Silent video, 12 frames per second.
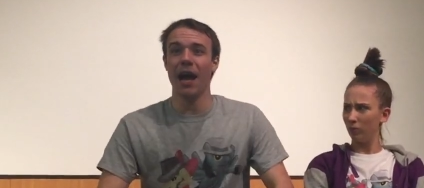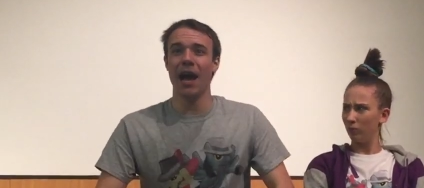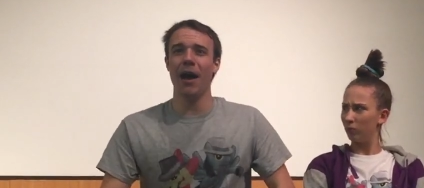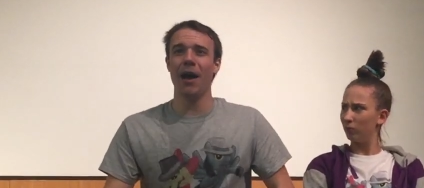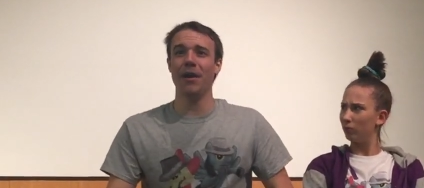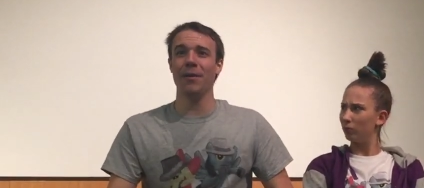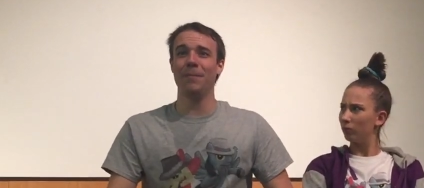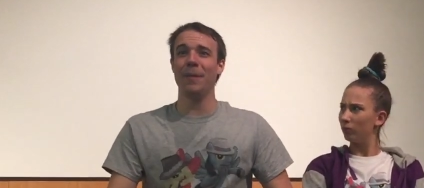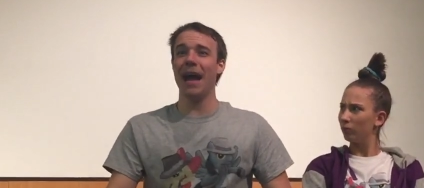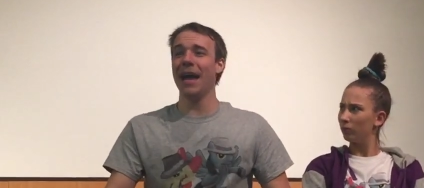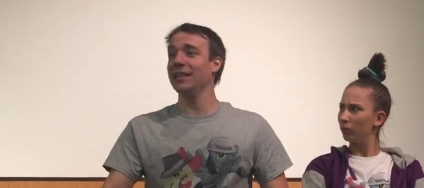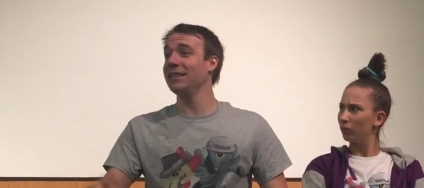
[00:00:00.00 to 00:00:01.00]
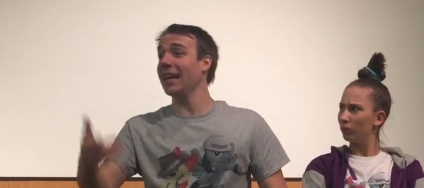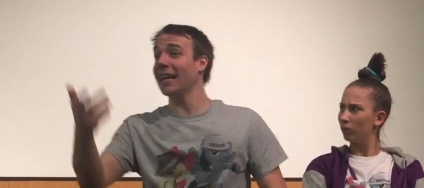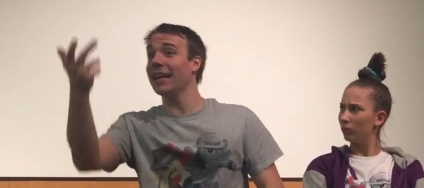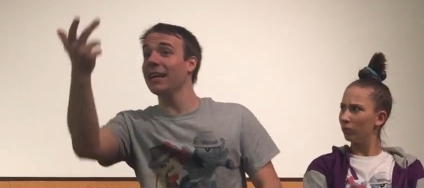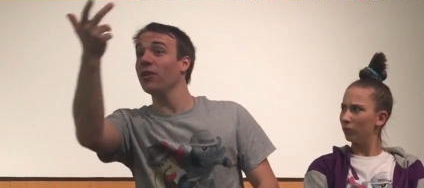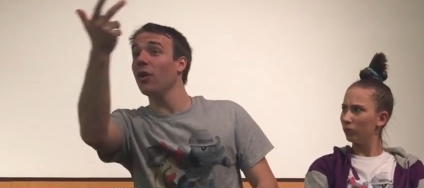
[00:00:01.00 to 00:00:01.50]
Speaker 1: uh, by
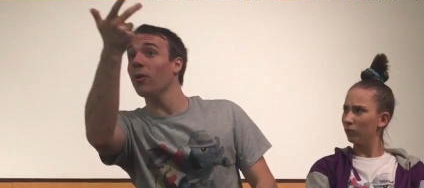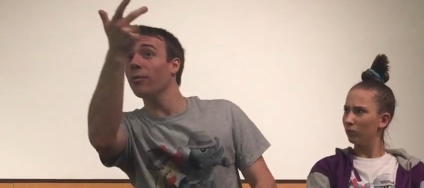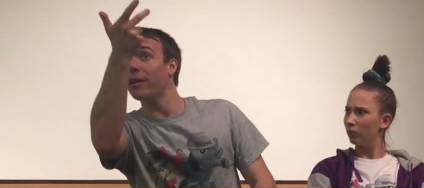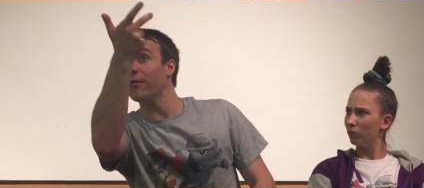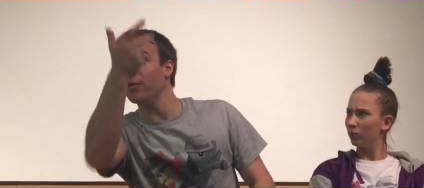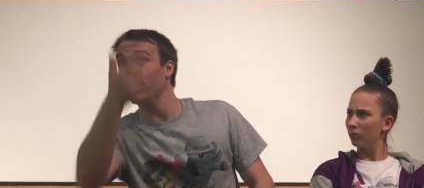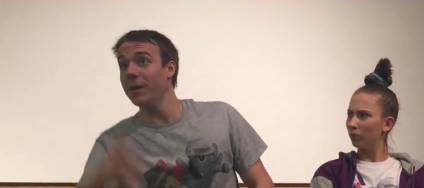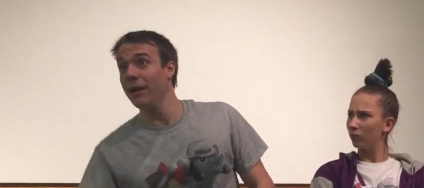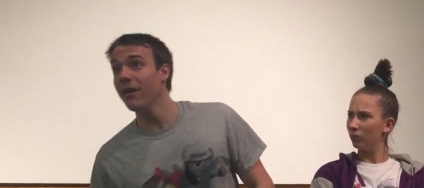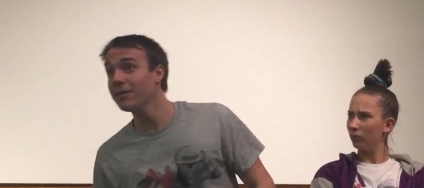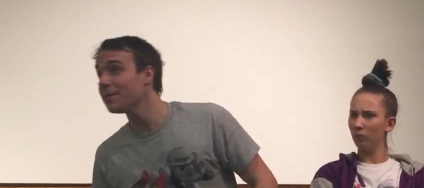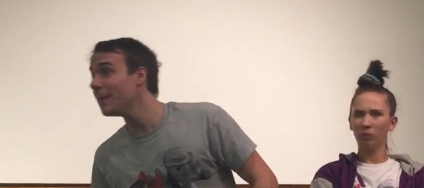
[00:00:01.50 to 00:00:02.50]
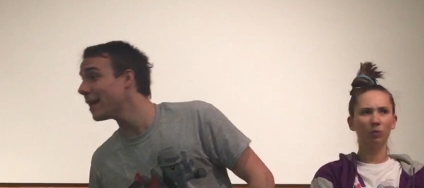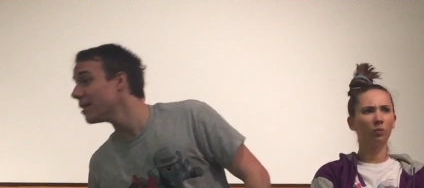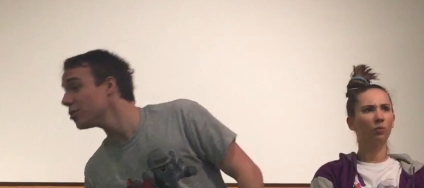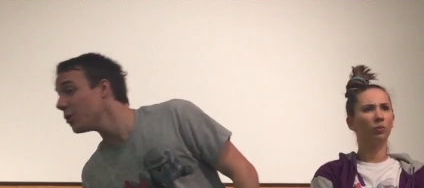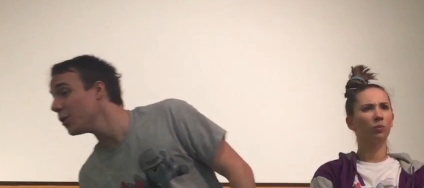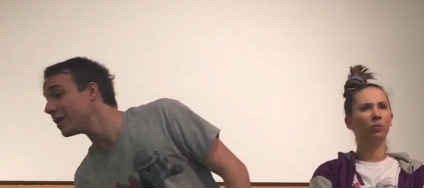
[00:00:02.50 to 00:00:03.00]
checking your rearview mirrors,
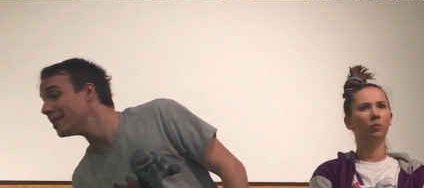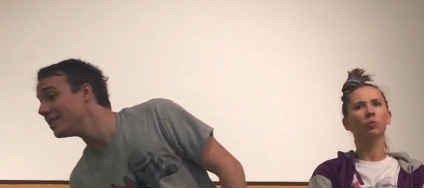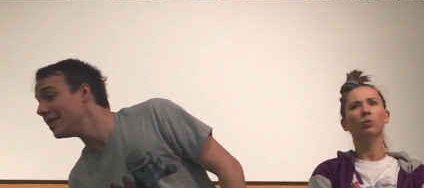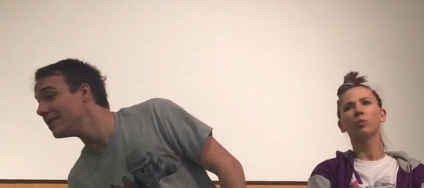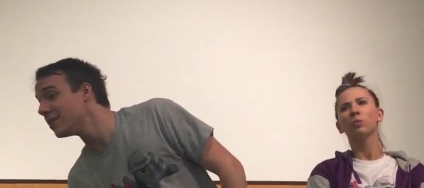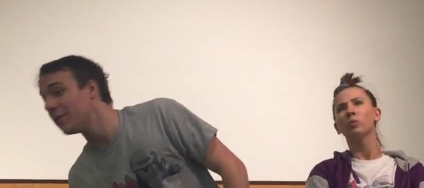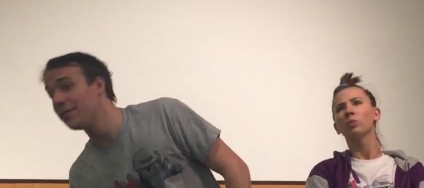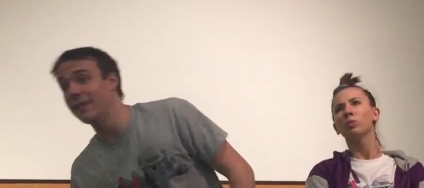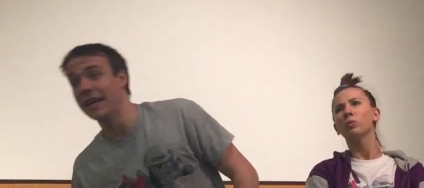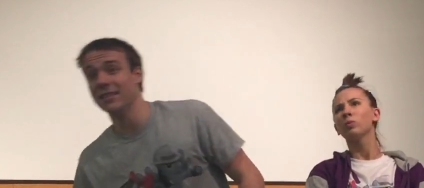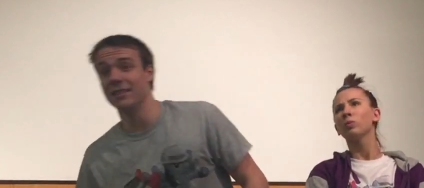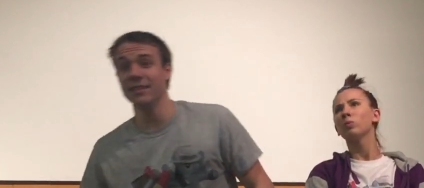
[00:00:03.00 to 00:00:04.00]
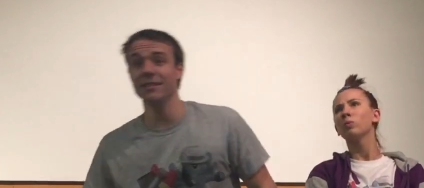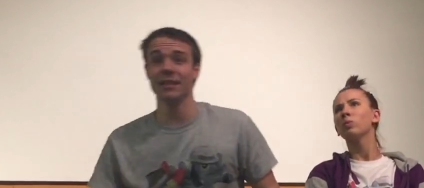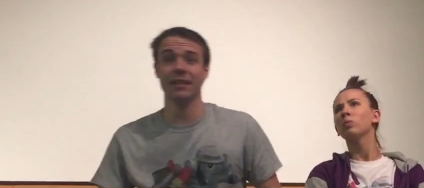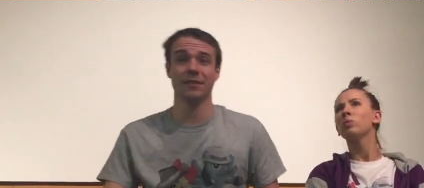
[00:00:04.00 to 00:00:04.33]
making sure you can see the reflections.